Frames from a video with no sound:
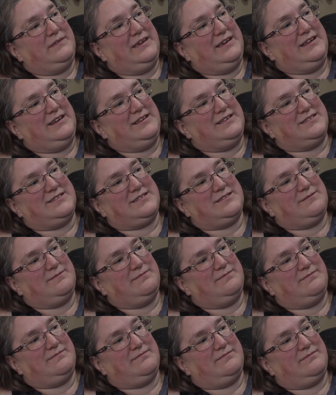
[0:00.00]
is
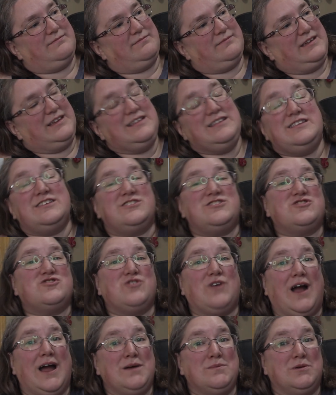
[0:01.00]

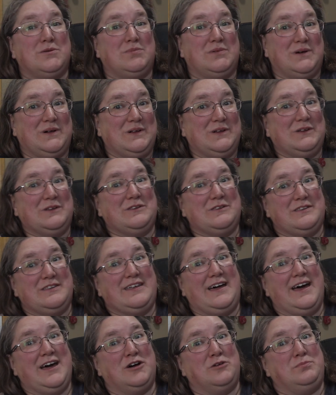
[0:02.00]
indescribable,
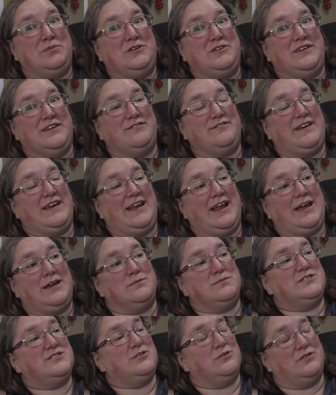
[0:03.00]
the help you give, and I
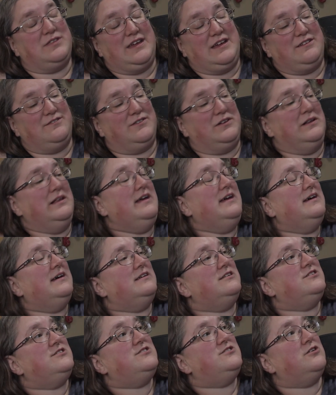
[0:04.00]
am so thankful.
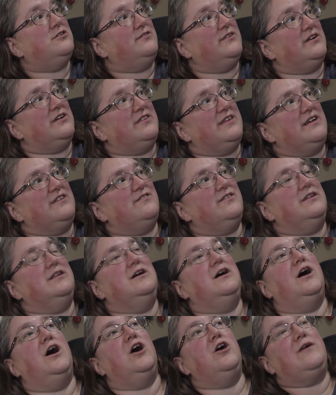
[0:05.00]
So very thankful.
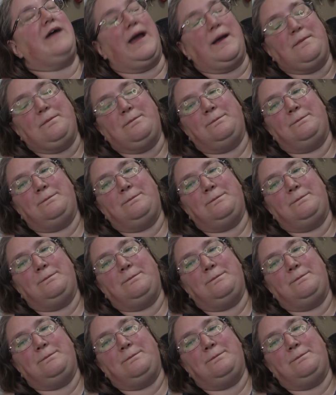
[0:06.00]
Okay.